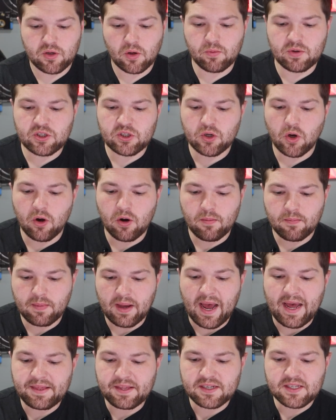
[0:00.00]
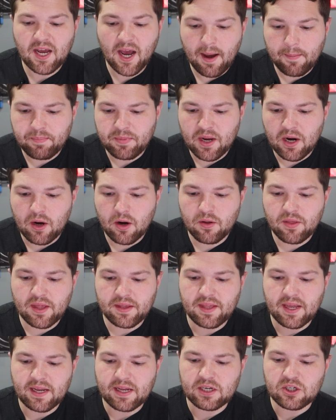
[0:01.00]
So we show them at the top there
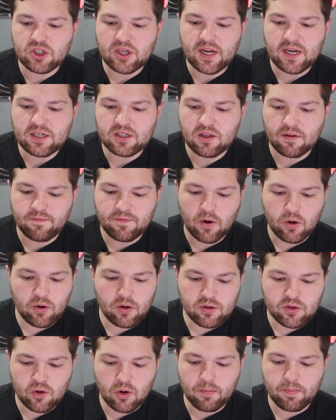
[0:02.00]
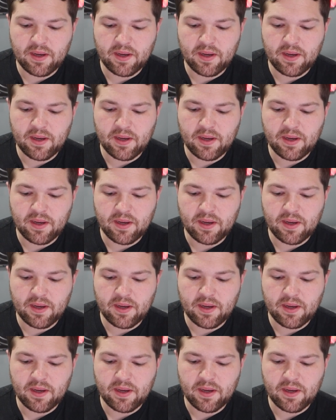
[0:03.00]
that they can change the photo to